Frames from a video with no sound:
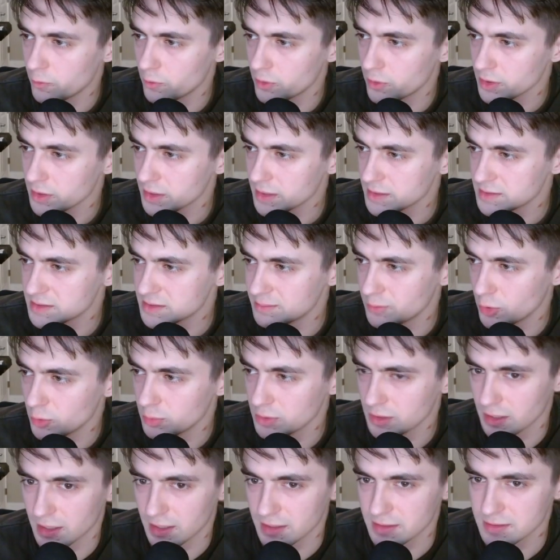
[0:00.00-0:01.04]
is
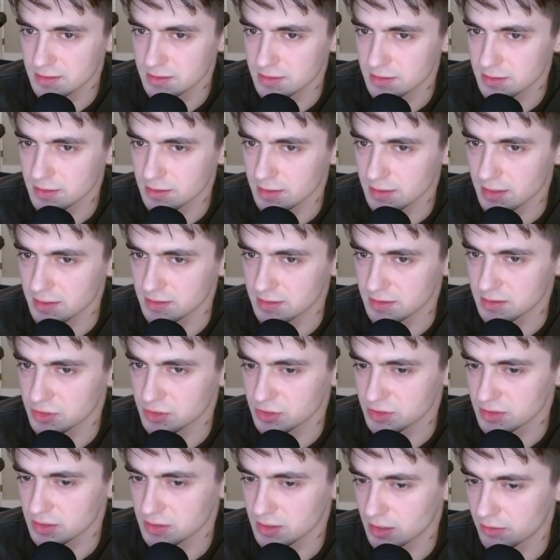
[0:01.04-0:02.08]
immobilized because it's
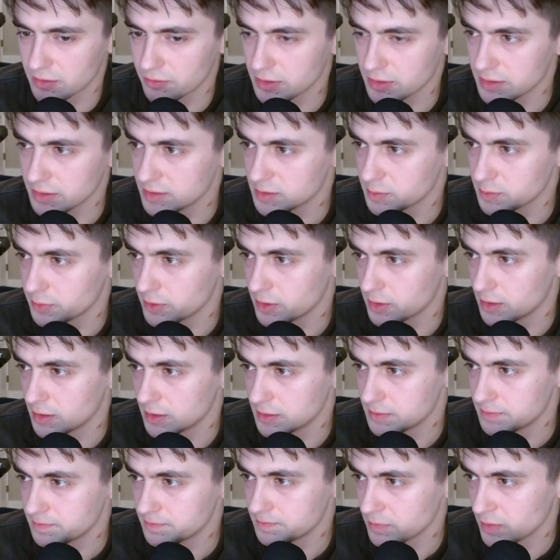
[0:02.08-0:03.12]
just covering this pawn.